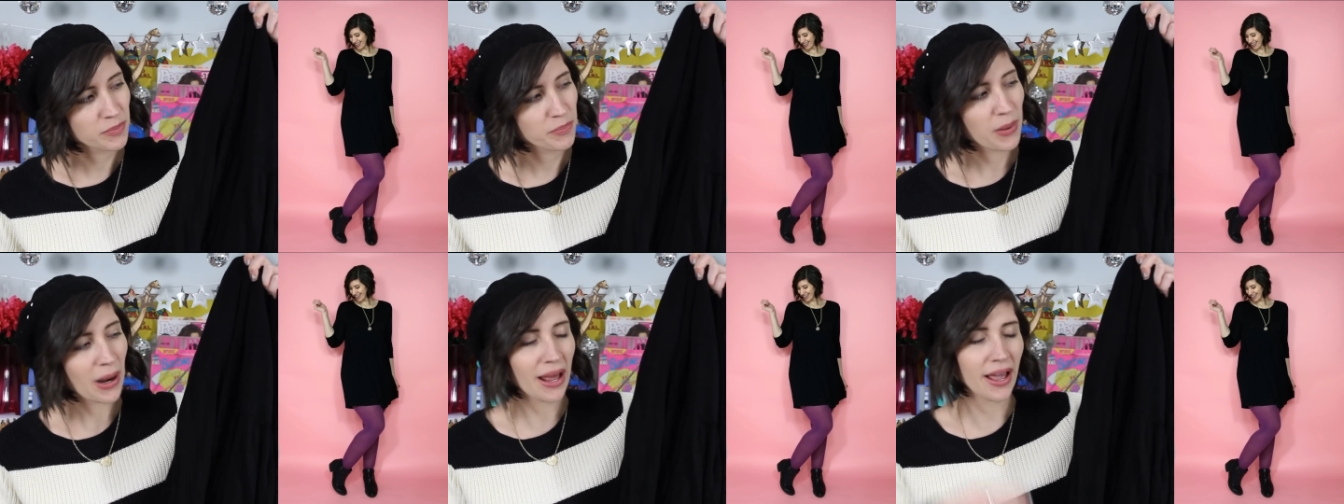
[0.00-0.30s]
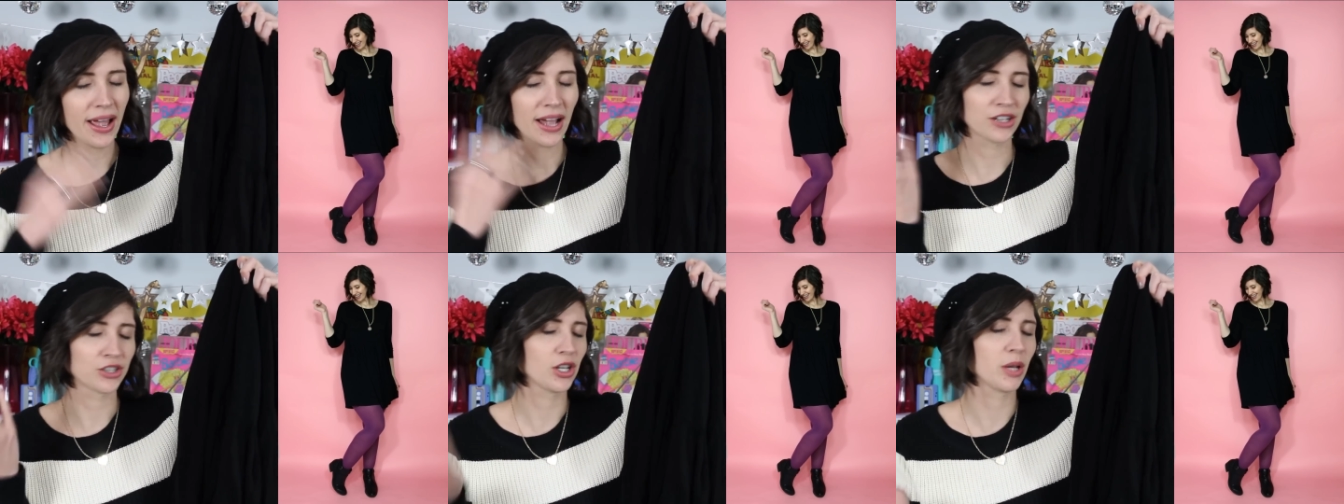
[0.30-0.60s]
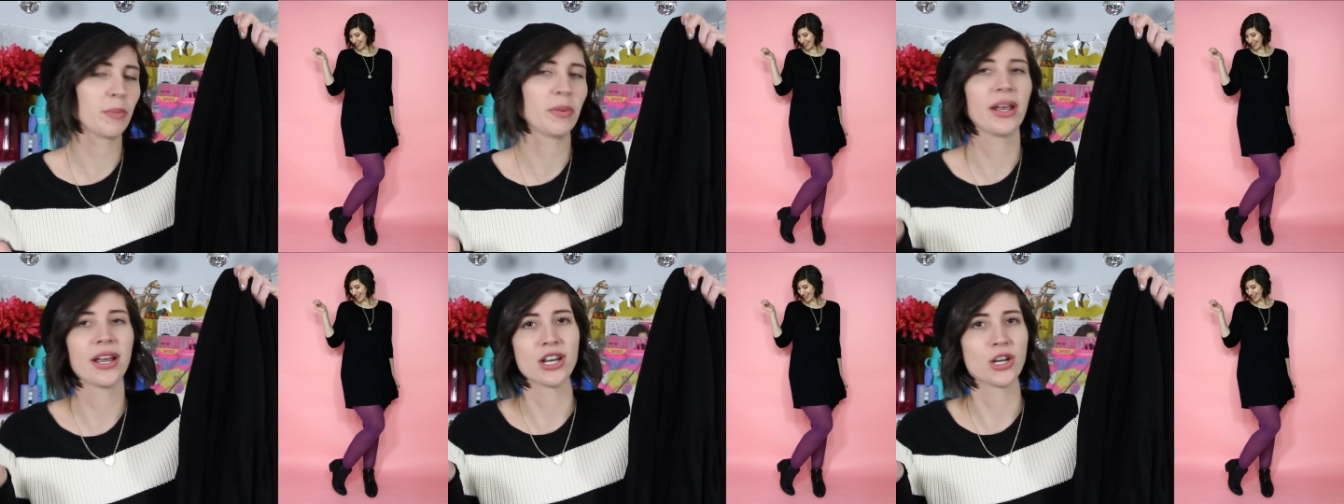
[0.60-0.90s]
but I
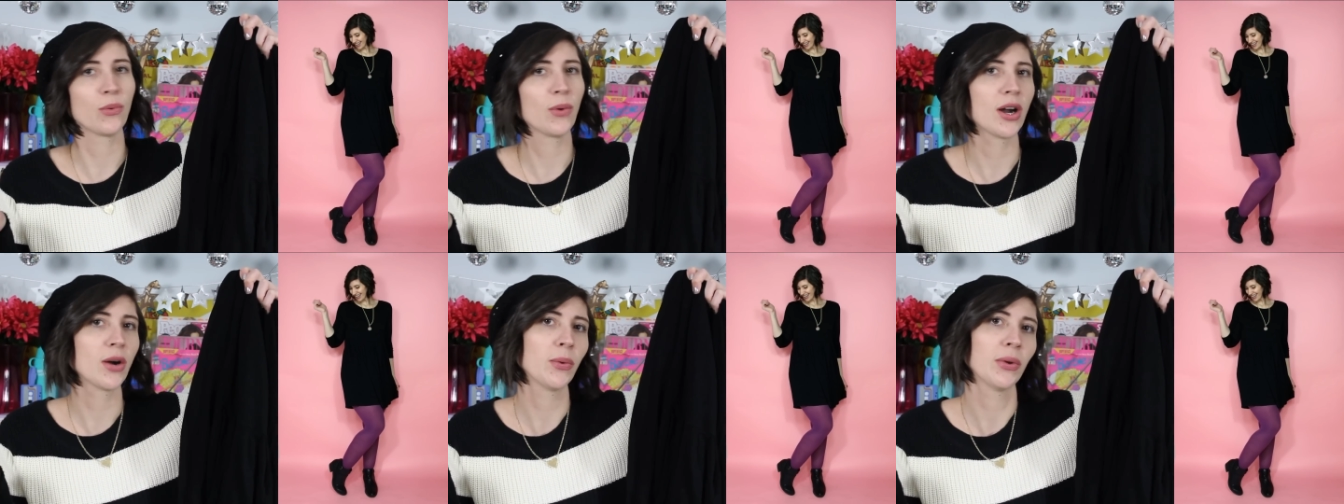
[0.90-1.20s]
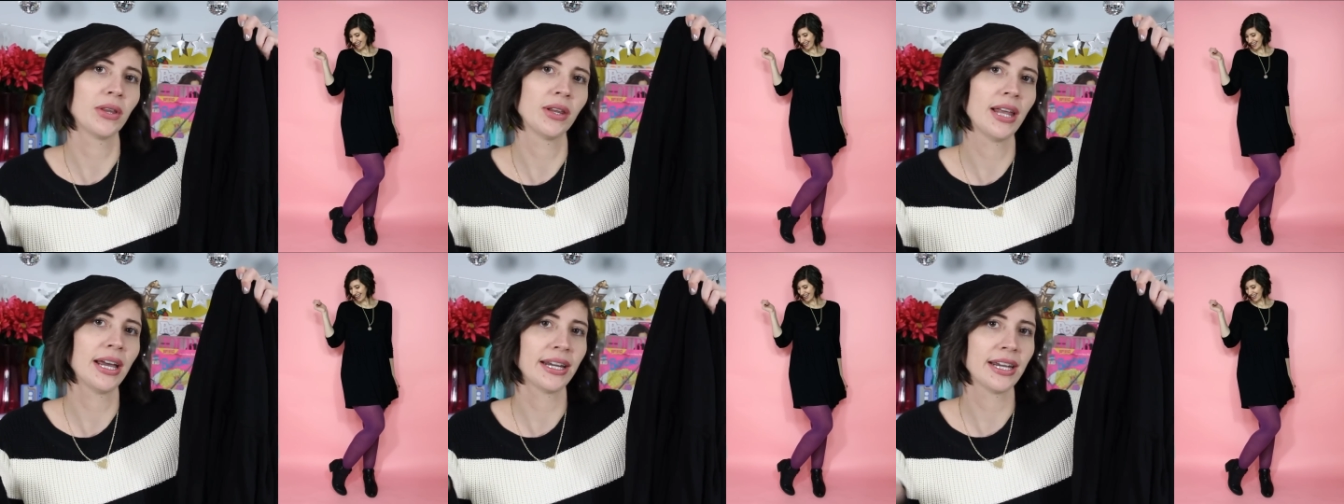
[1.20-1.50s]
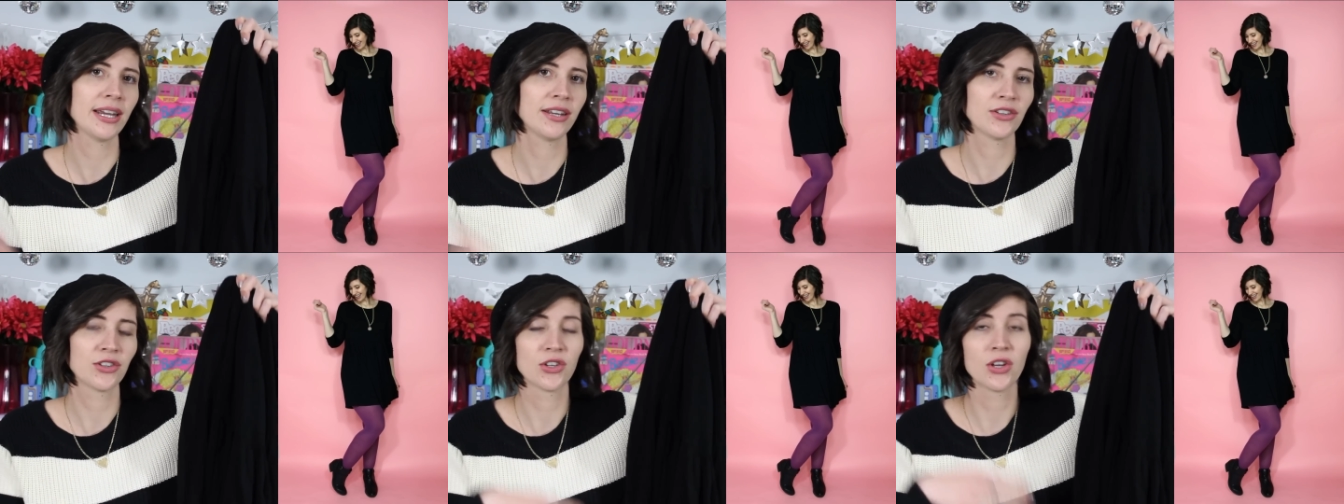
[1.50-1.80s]
actually plan to wear it with
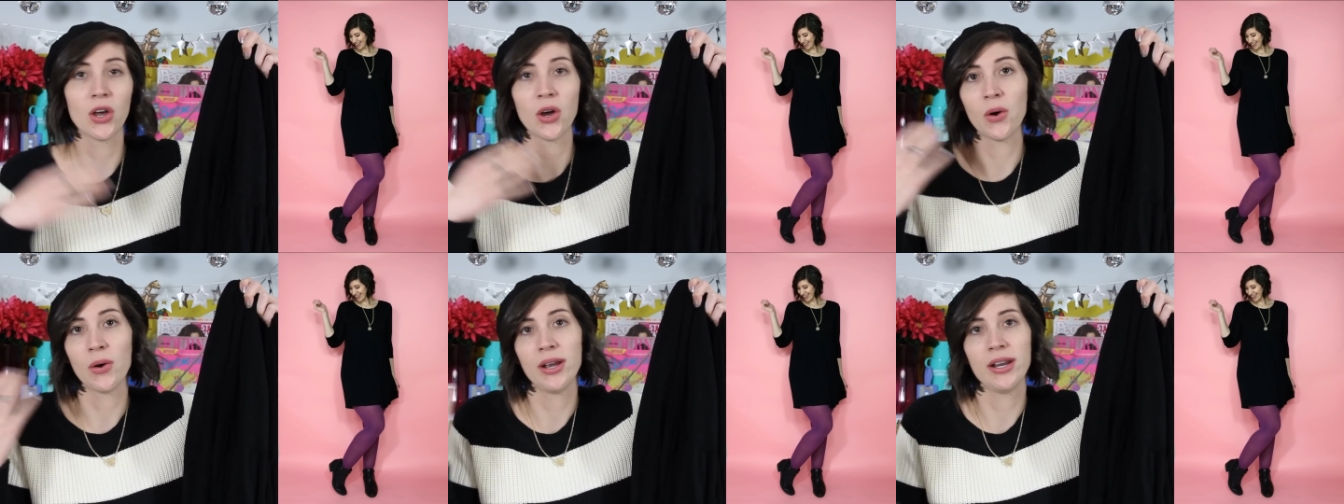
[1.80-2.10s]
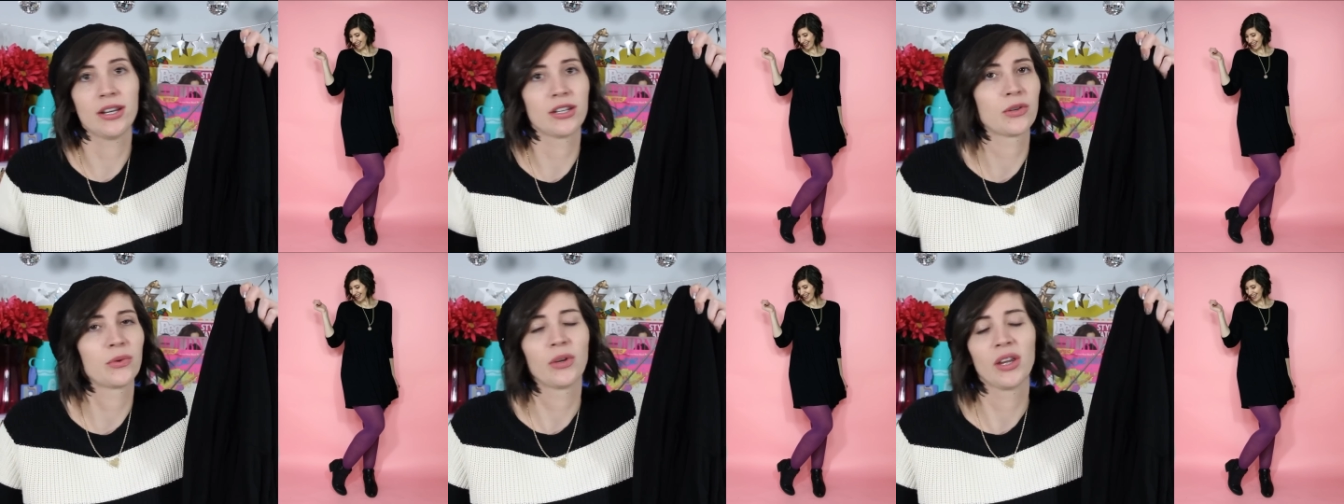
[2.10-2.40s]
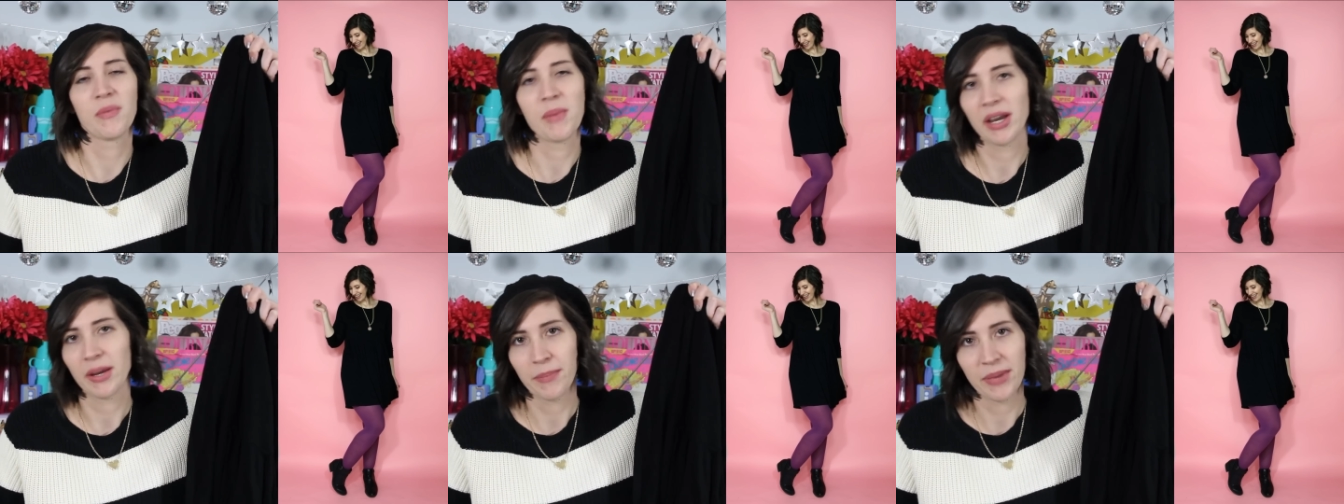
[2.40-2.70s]
leggings, so it doesn't
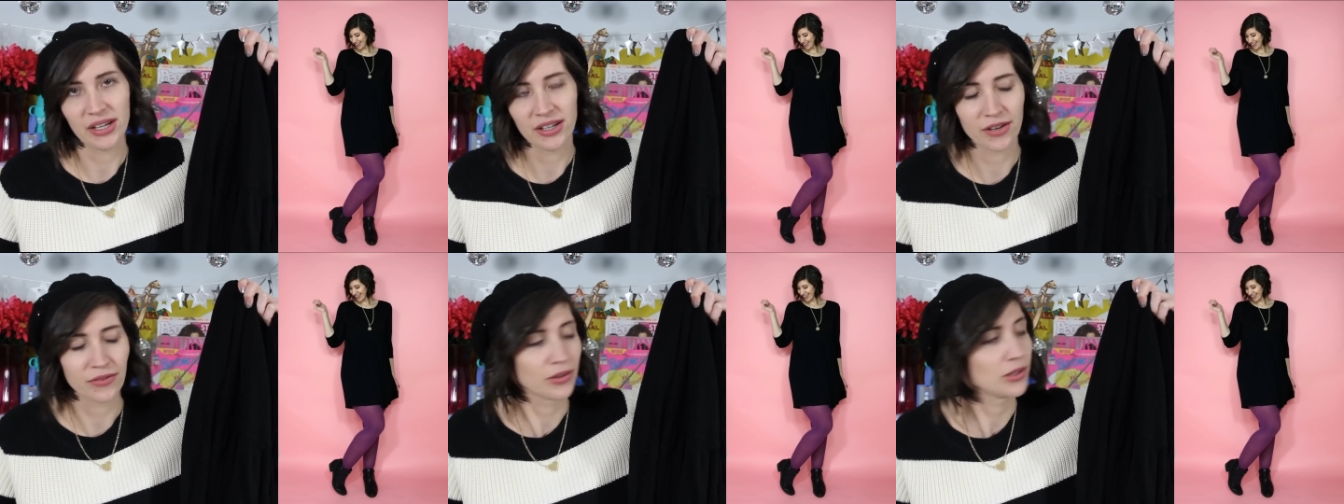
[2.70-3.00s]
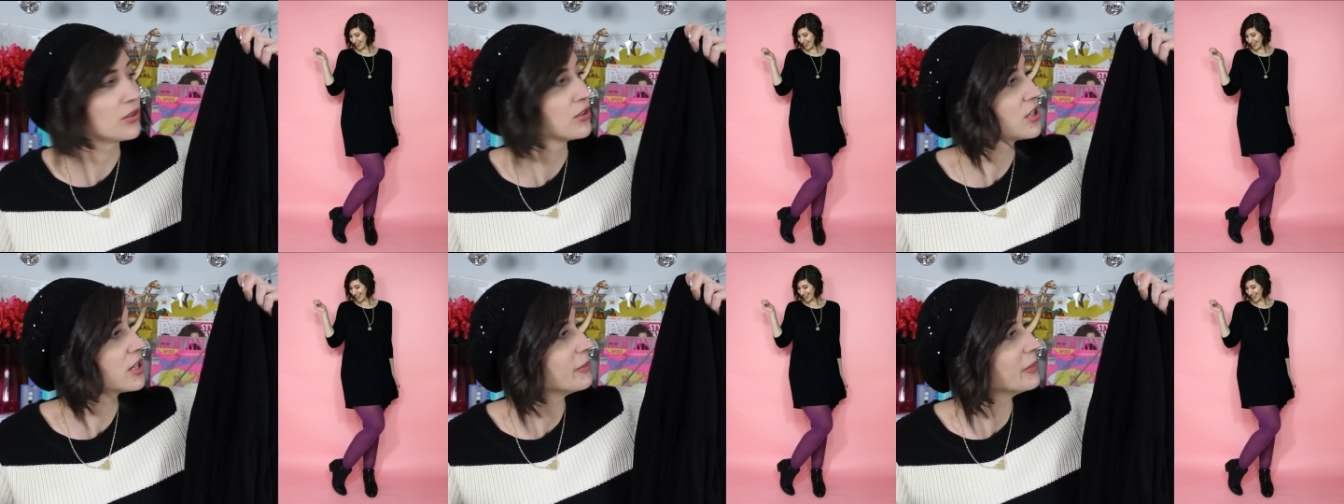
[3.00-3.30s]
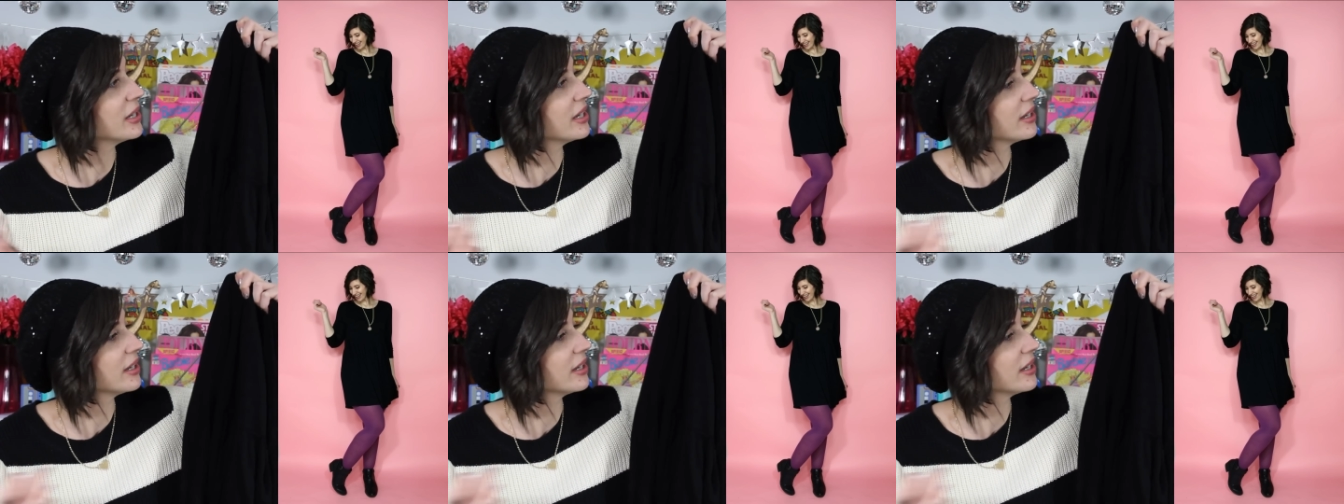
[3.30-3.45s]
really make a big difference to